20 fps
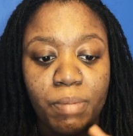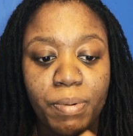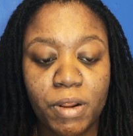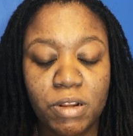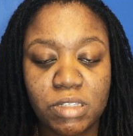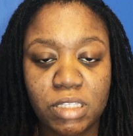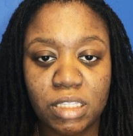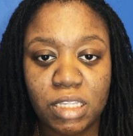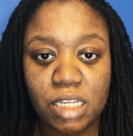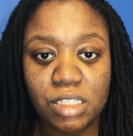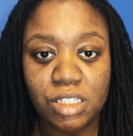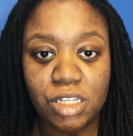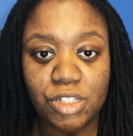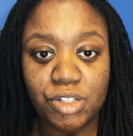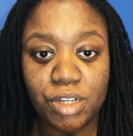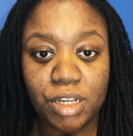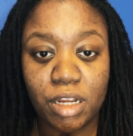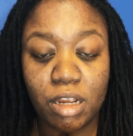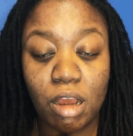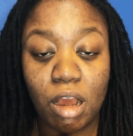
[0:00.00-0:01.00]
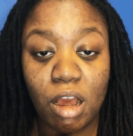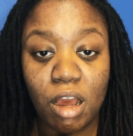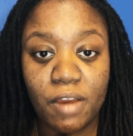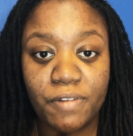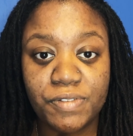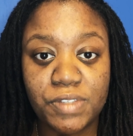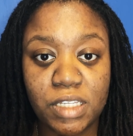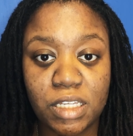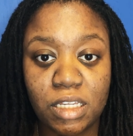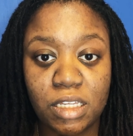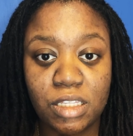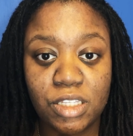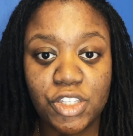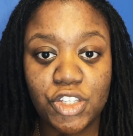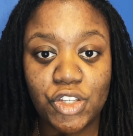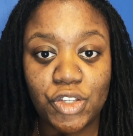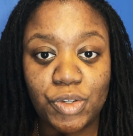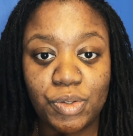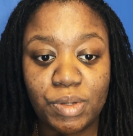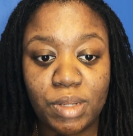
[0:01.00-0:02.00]
a person that does your hair often
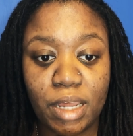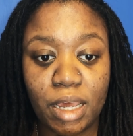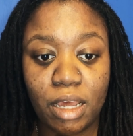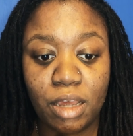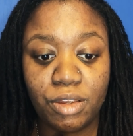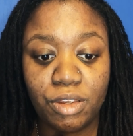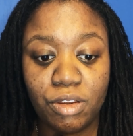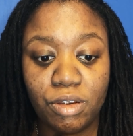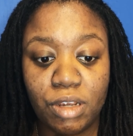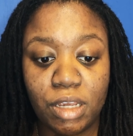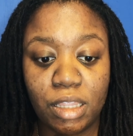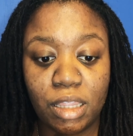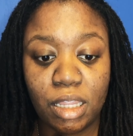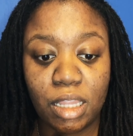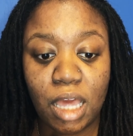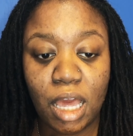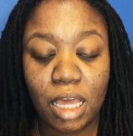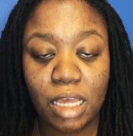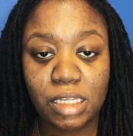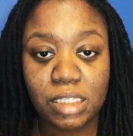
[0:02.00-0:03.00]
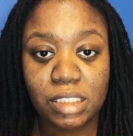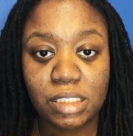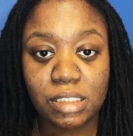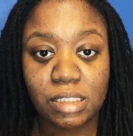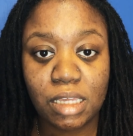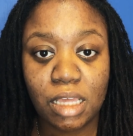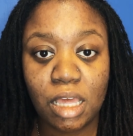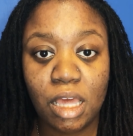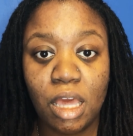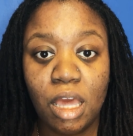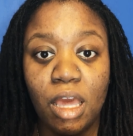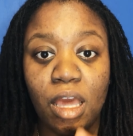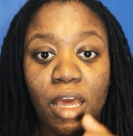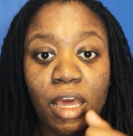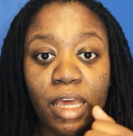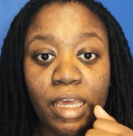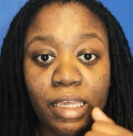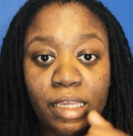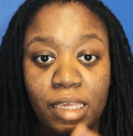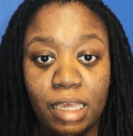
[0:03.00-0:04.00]
to now you're in Locs,
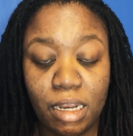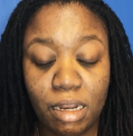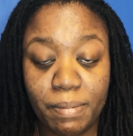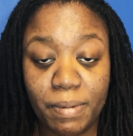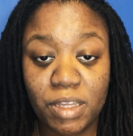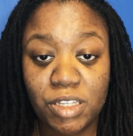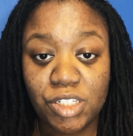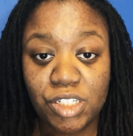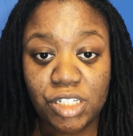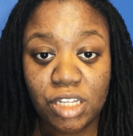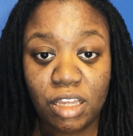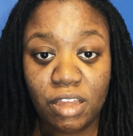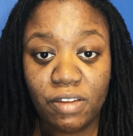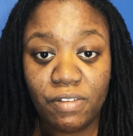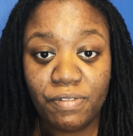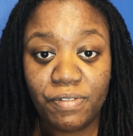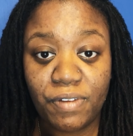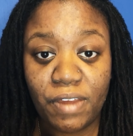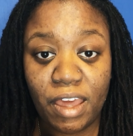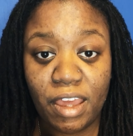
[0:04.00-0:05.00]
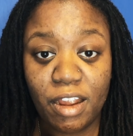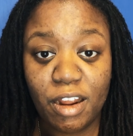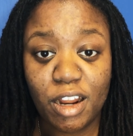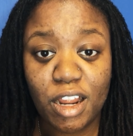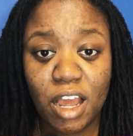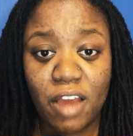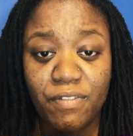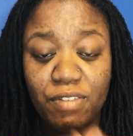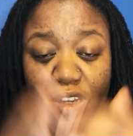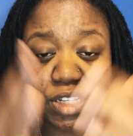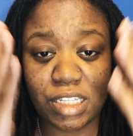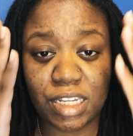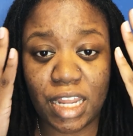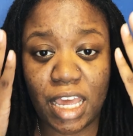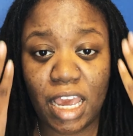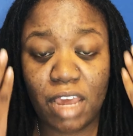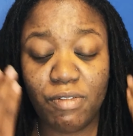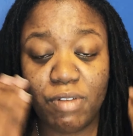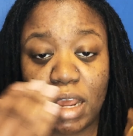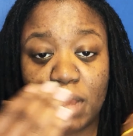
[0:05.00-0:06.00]
get a bunch of hair covers
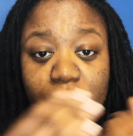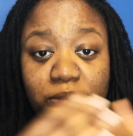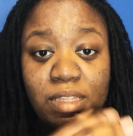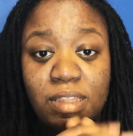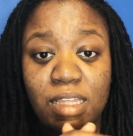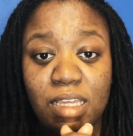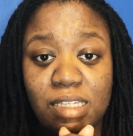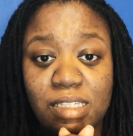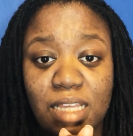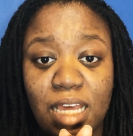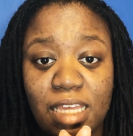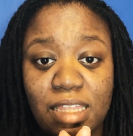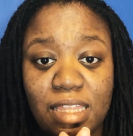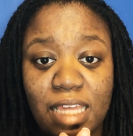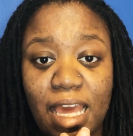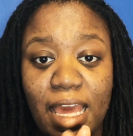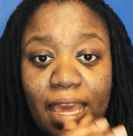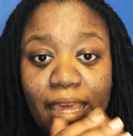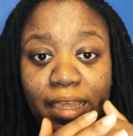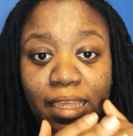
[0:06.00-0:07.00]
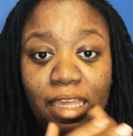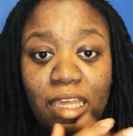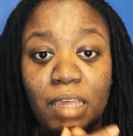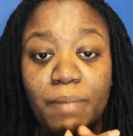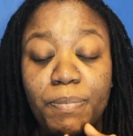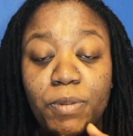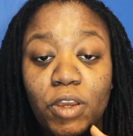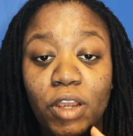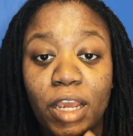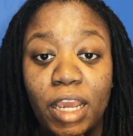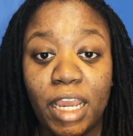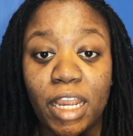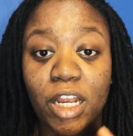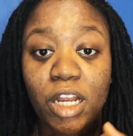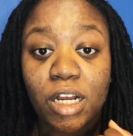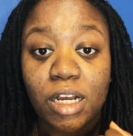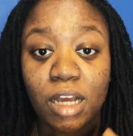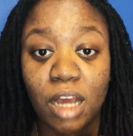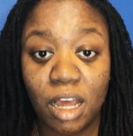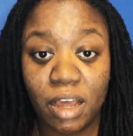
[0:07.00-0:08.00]
and head wraps and things like that and keep your
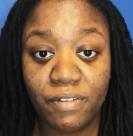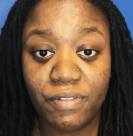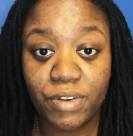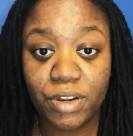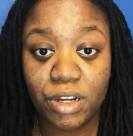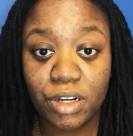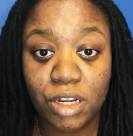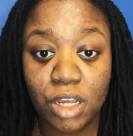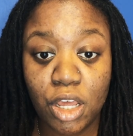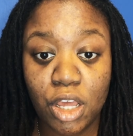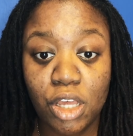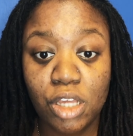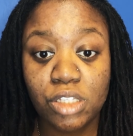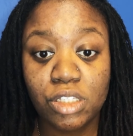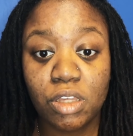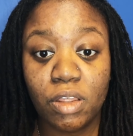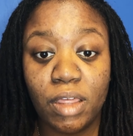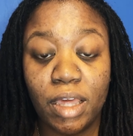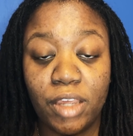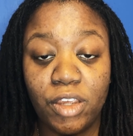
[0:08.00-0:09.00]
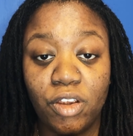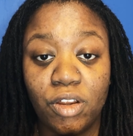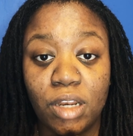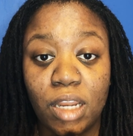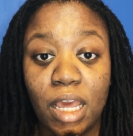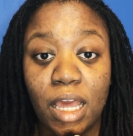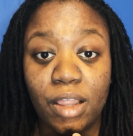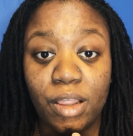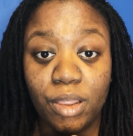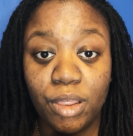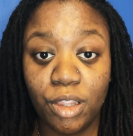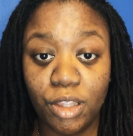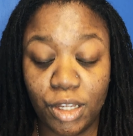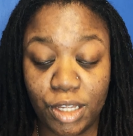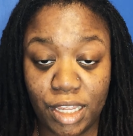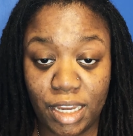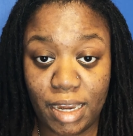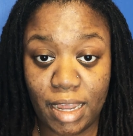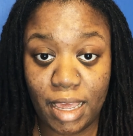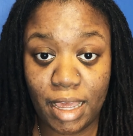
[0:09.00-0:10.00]
hair covered so that you're not
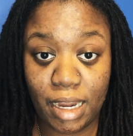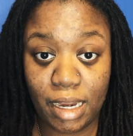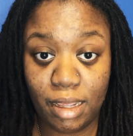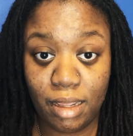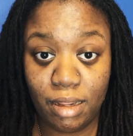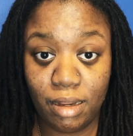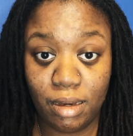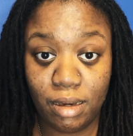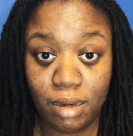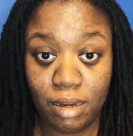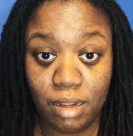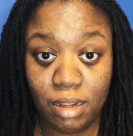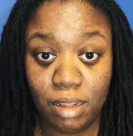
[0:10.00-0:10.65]
looking at it